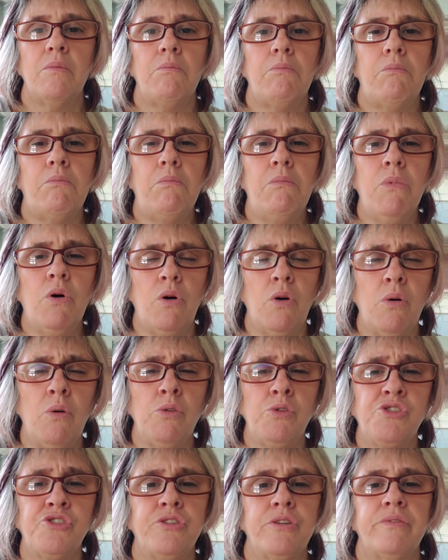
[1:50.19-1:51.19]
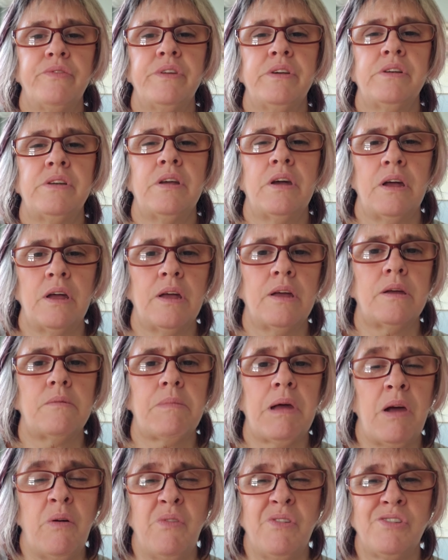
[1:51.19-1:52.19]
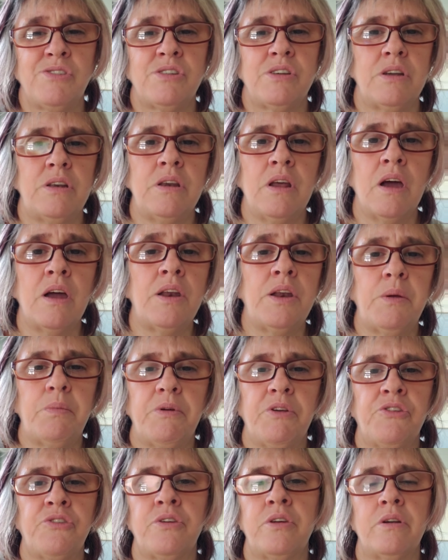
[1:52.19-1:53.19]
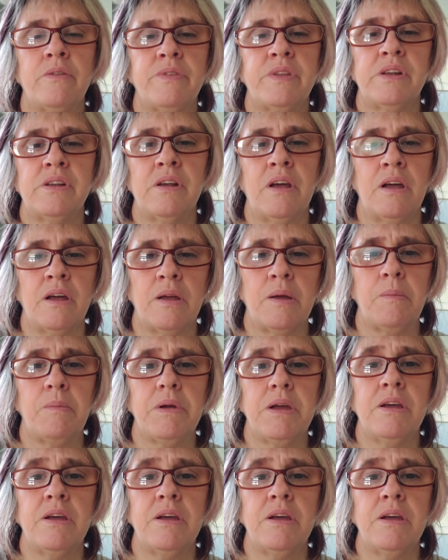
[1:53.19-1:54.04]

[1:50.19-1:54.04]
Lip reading: Most of the time, I would say 90% of the time,